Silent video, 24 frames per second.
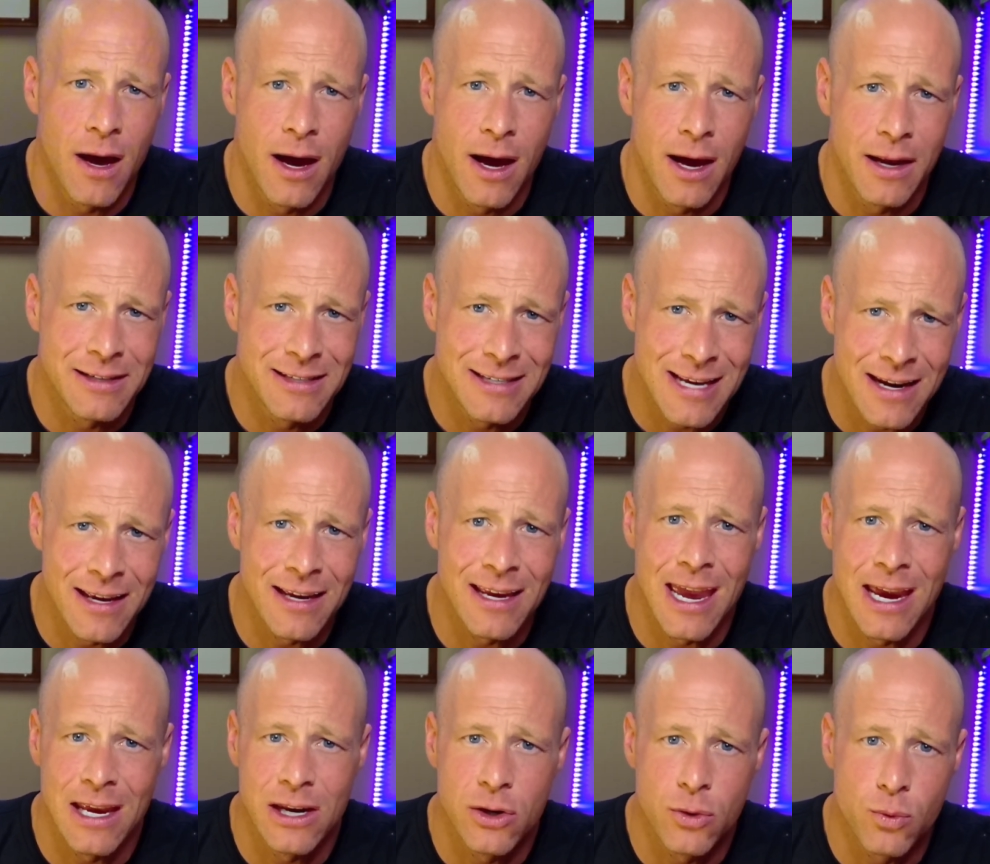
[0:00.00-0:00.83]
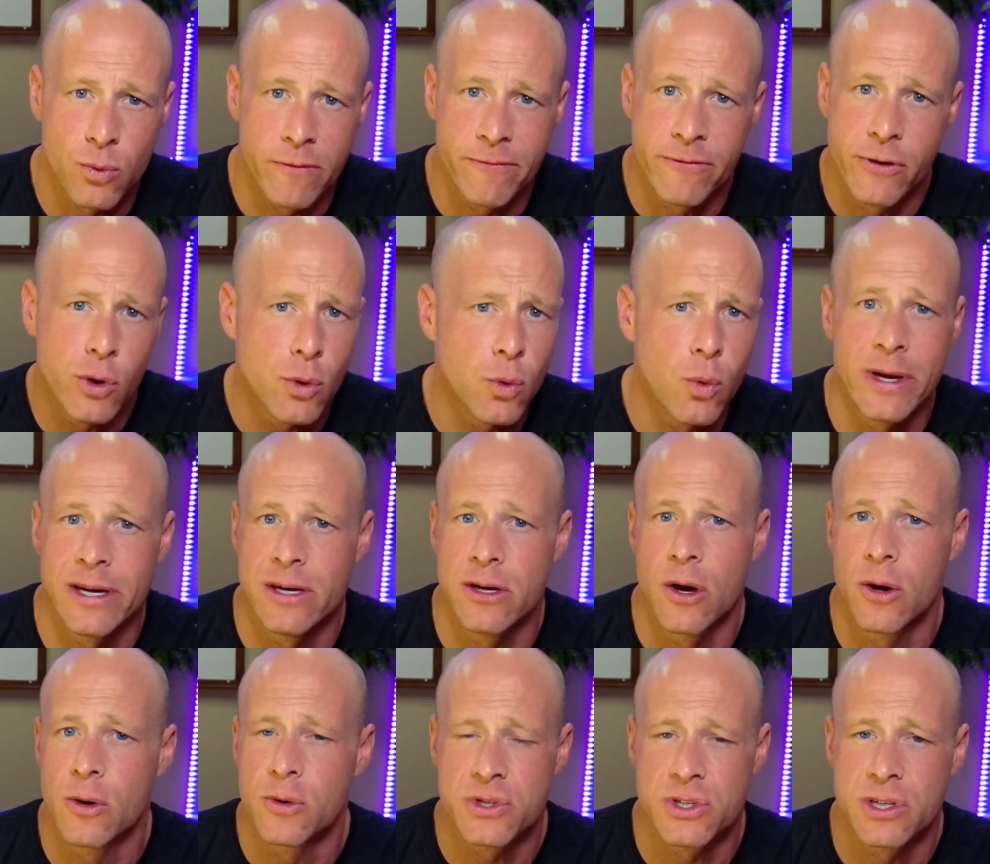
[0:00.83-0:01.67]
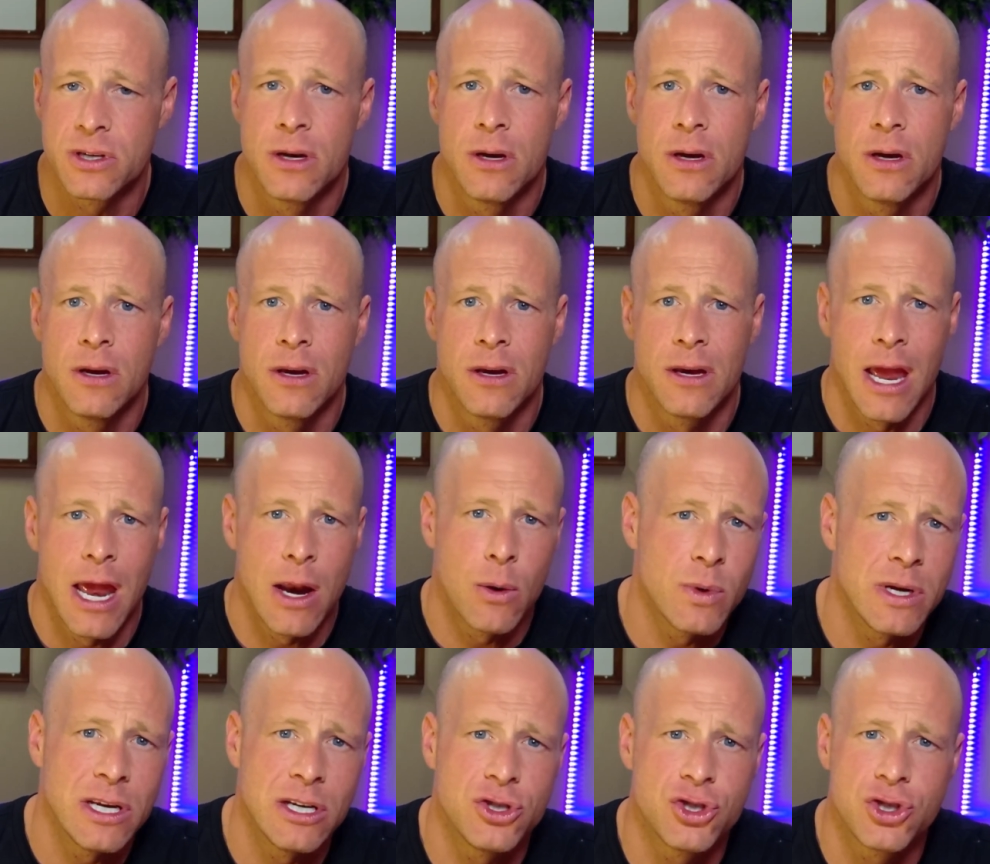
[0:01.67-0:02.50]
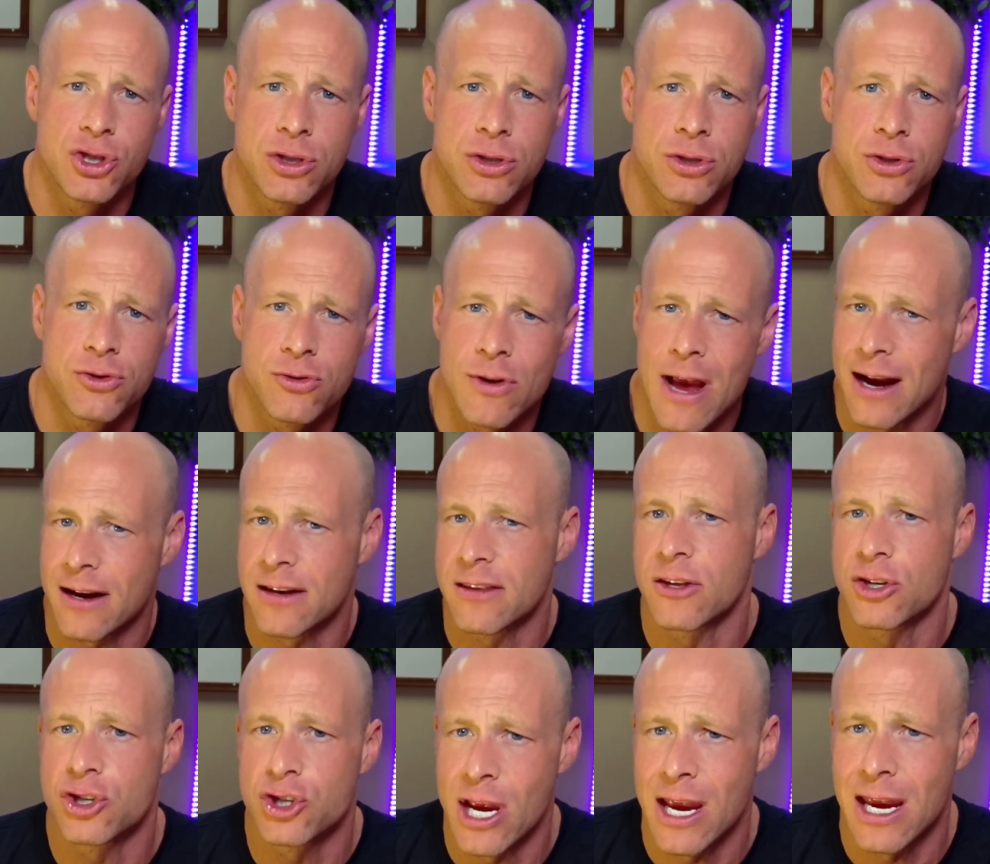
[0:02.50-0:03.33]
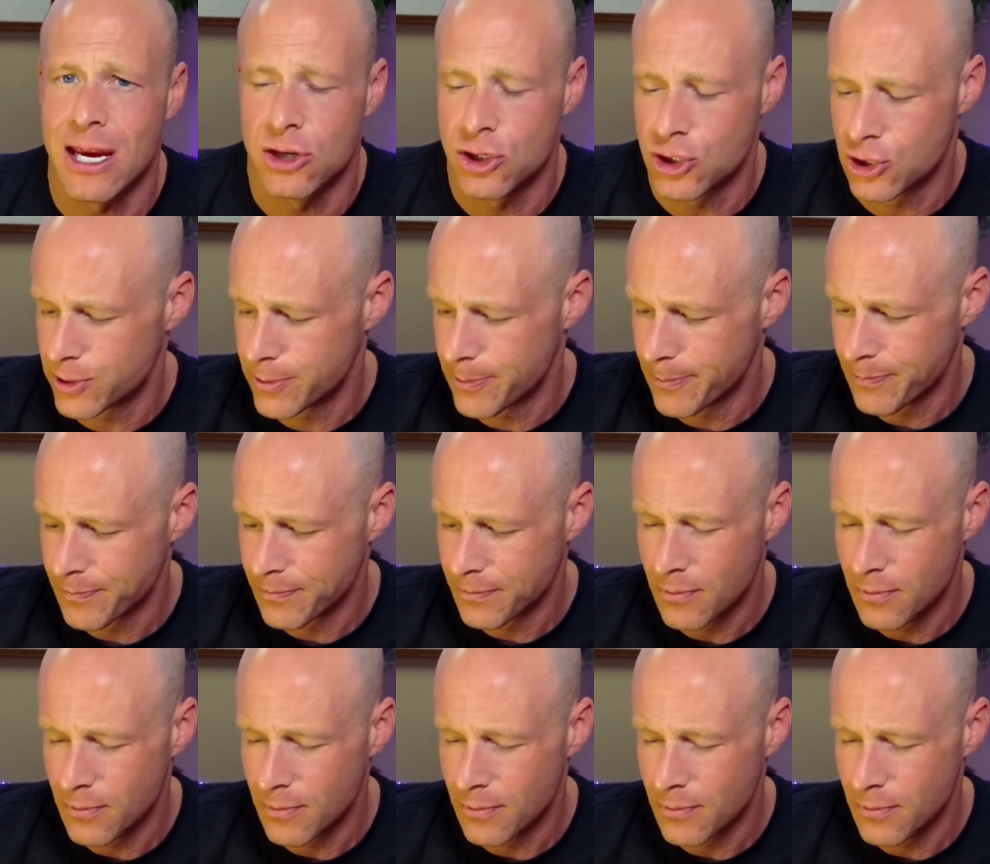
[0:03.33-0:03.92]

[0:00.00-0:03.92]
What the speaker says: dedicated review windows, and we tracked the change.